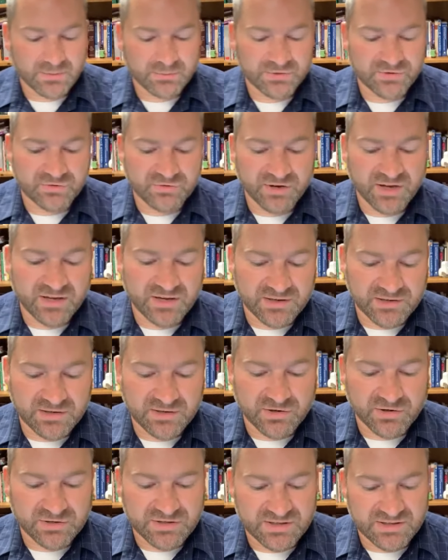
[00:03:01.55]
was great on the
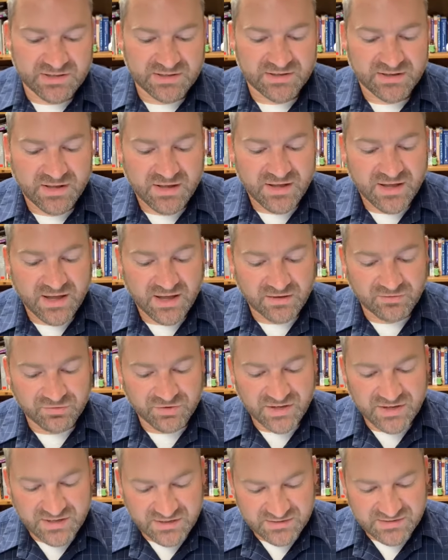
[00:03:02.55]
earth, and that
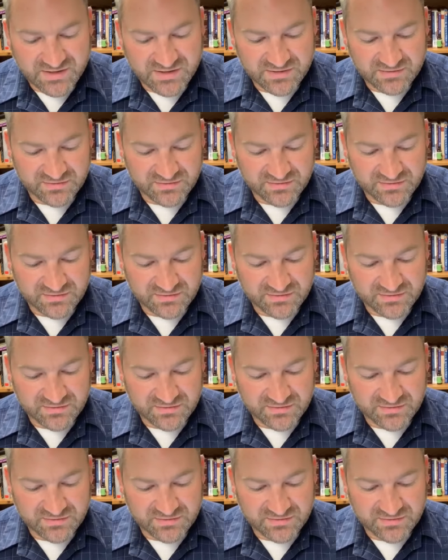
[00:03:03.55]
every intent